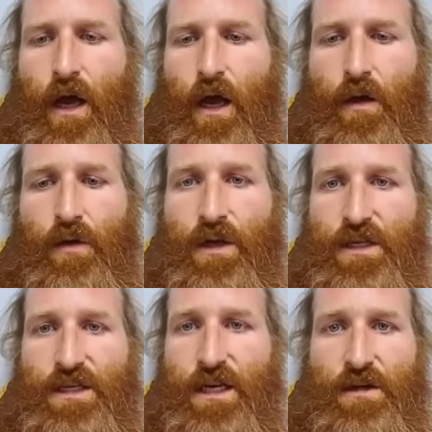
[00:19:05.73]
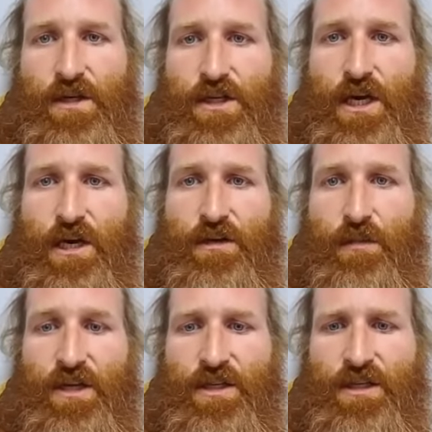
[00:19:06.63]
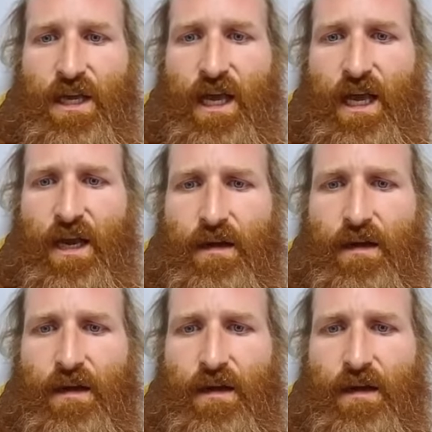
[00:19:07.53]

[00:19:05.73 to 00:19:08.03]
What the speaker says: I will continue to share as much as I can.